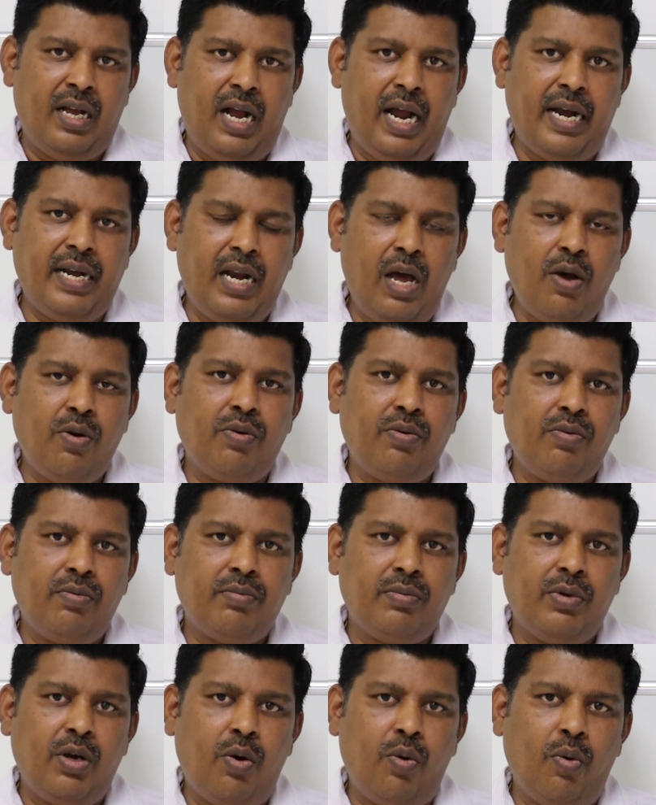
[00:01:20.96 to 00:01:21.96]
And
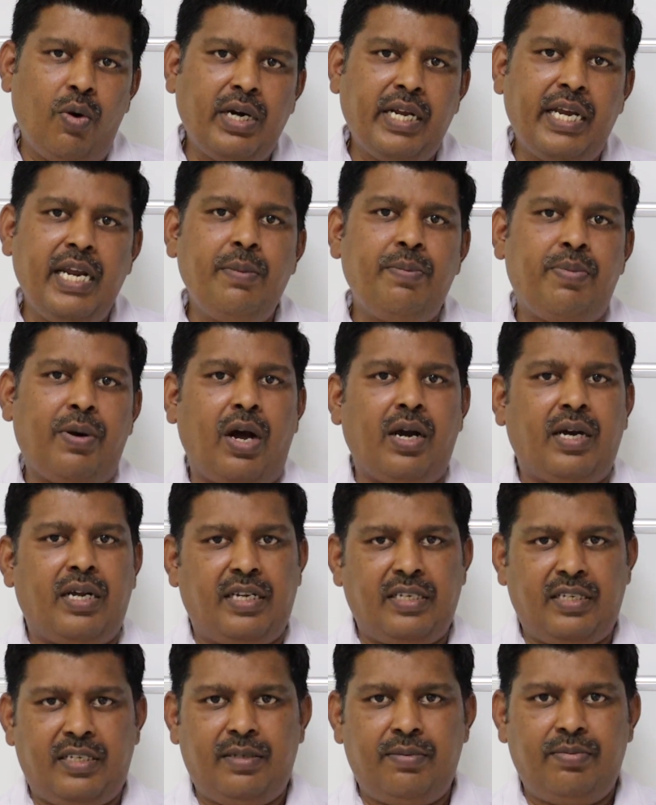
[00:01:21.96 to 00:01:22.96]
now work in
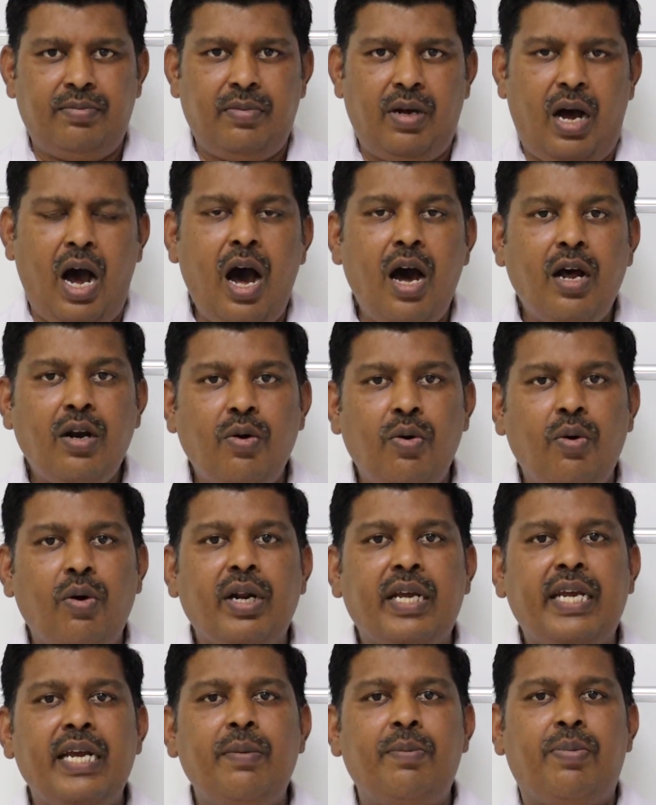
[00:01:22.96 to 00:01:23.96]
progress or
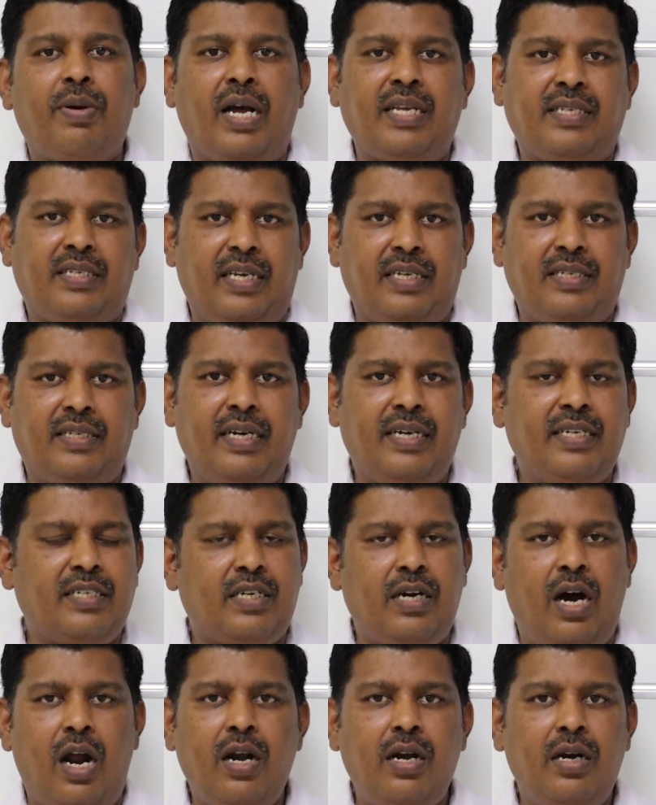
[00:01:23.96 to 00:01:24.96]
work in process. It is
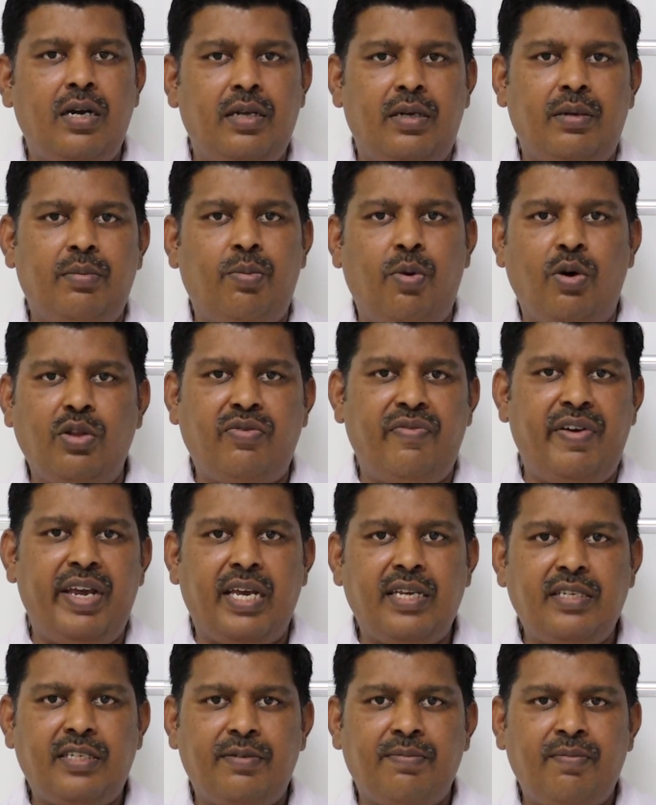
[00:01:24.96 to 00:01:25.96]
called both
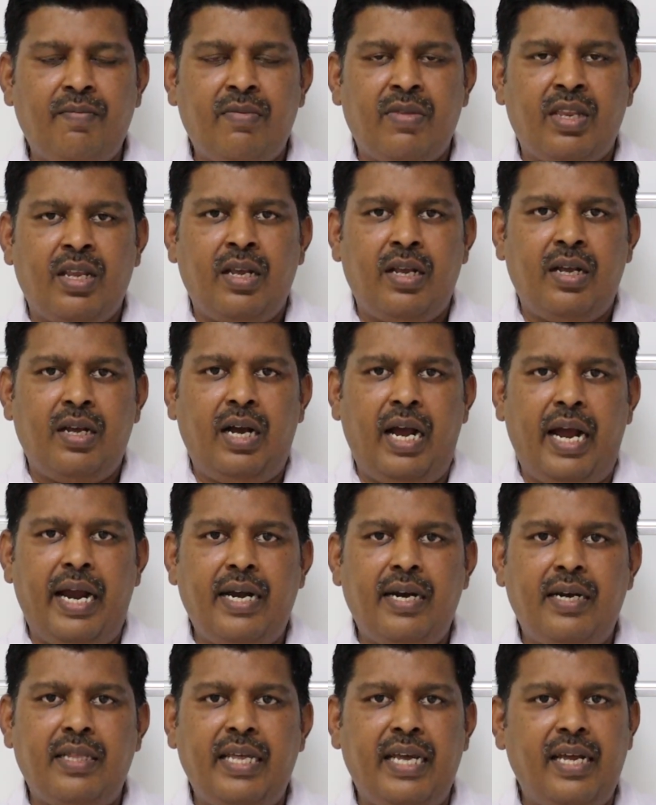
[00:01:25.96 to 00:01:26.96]
ways
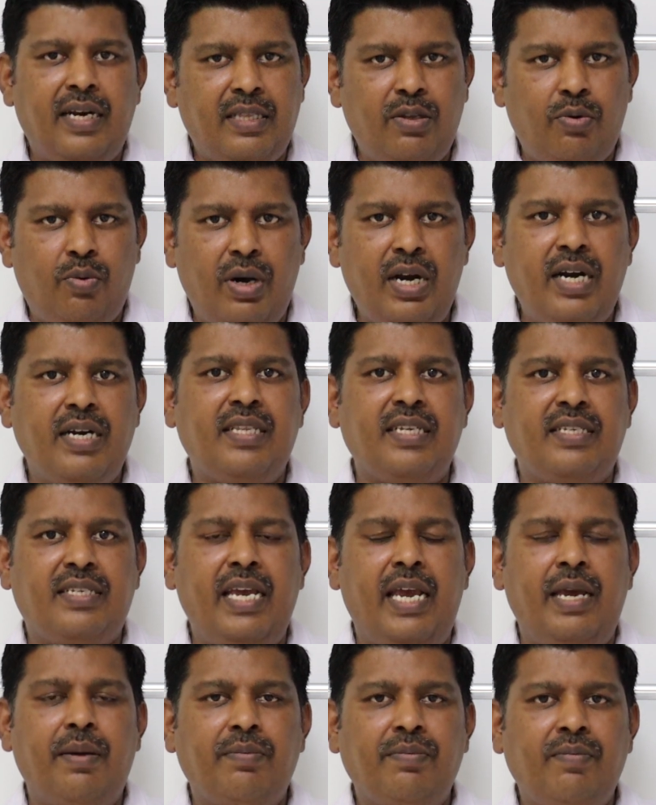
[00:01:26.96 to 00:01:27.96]
and they are the one and the
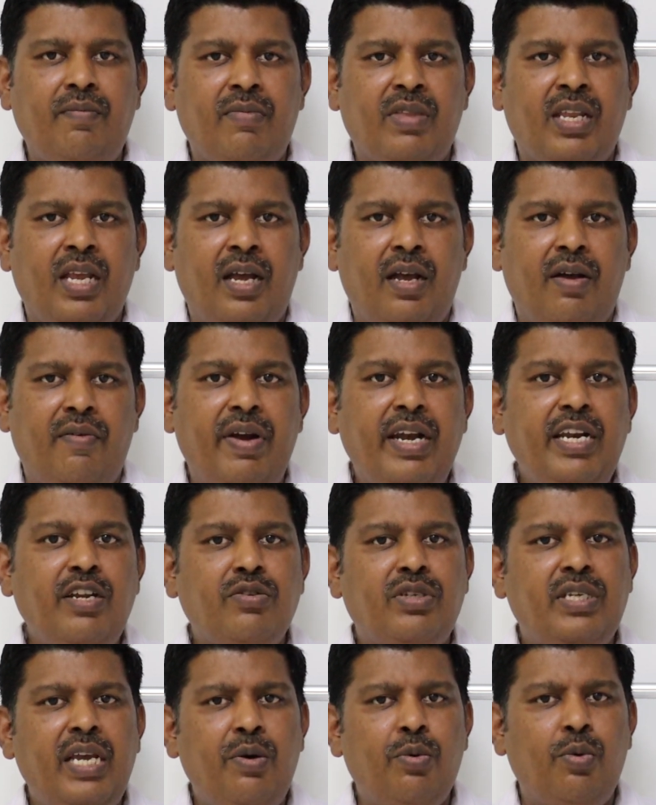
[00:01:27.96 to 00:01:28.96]
same. When
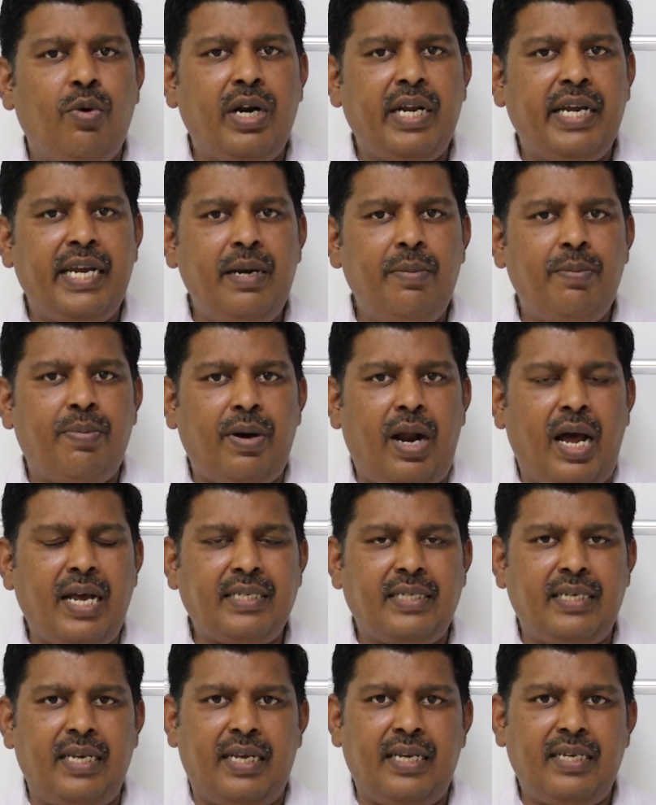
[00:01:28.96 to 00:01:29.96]
you say work in
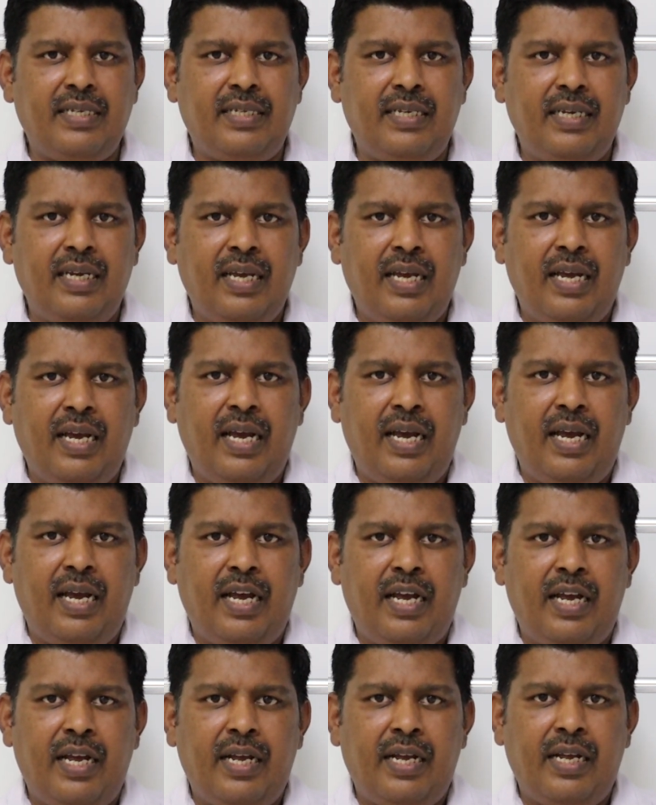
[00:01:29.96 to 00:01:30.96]
process,
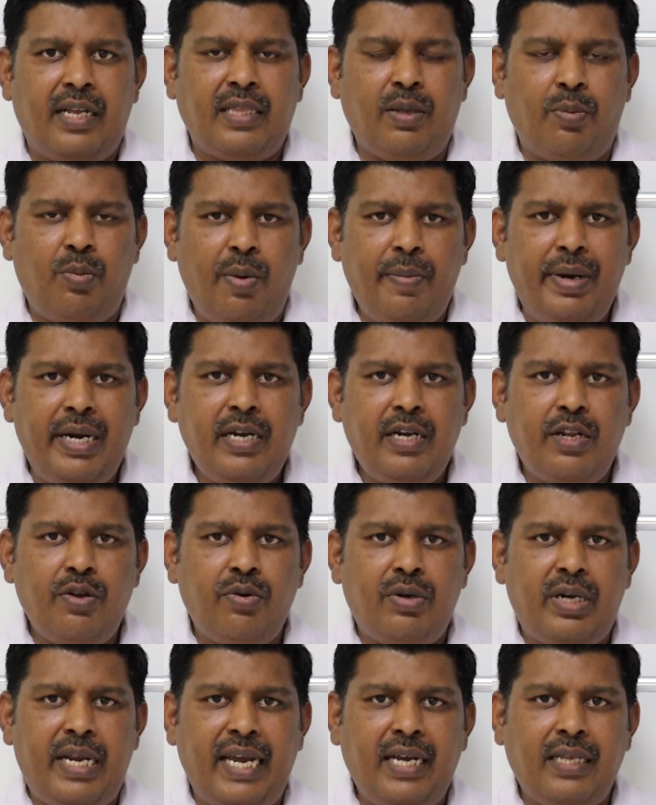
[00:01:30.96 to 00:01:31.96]
the moment
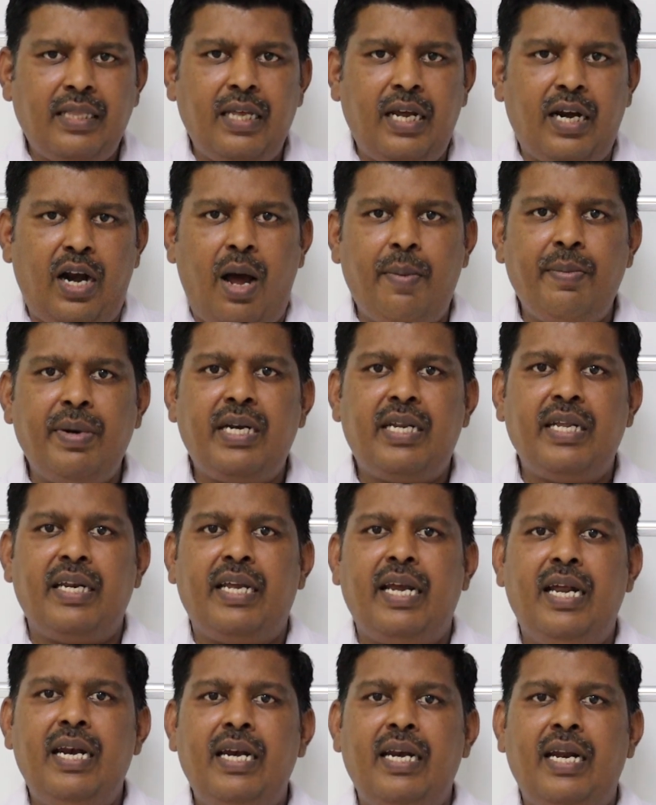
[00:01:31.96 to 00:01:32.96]
you take the raw
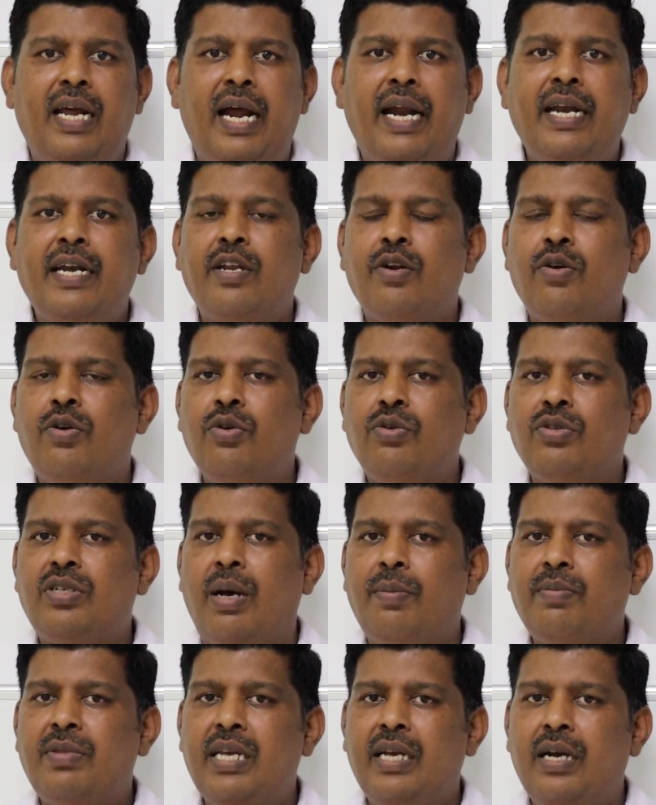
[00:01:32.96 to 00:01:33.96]
material and you do
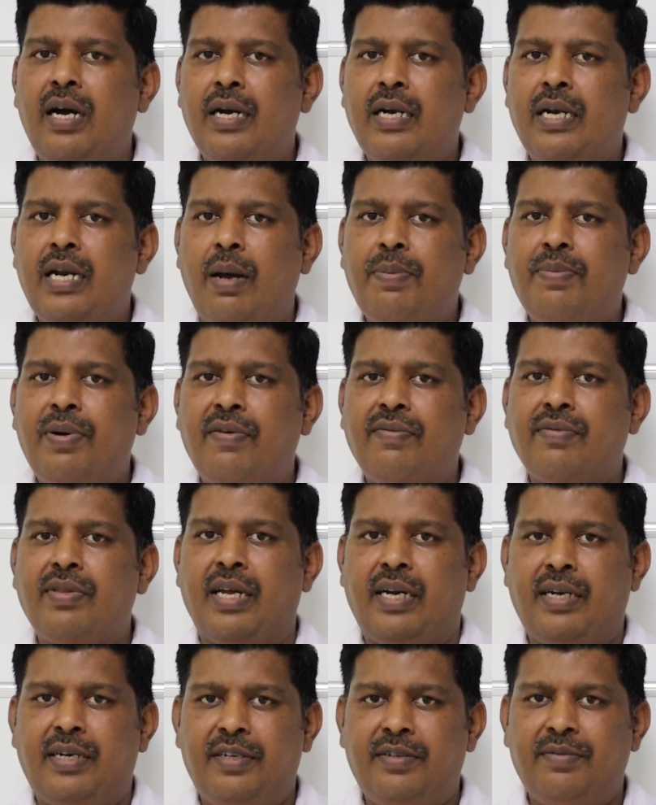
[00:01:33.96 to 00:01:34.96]
something on top of
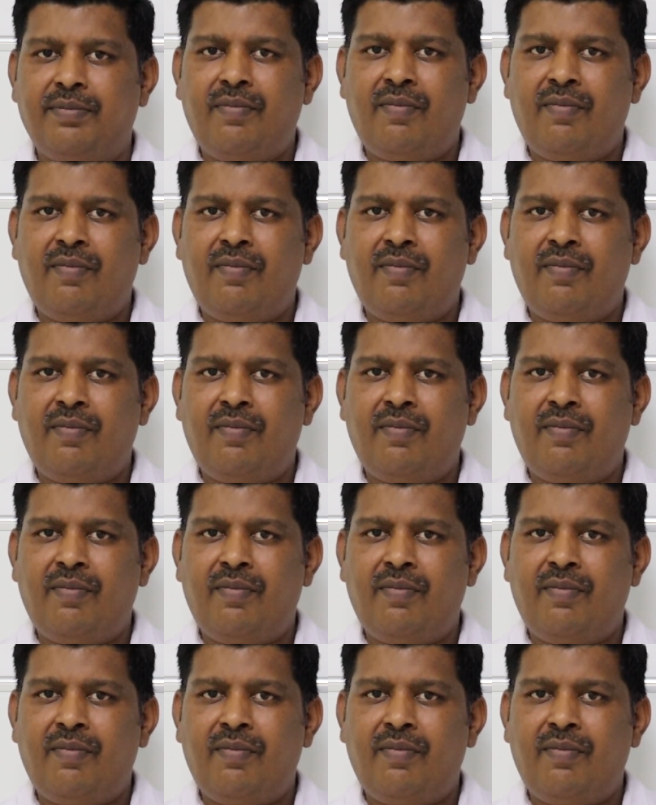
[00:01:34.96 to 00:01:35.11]
that,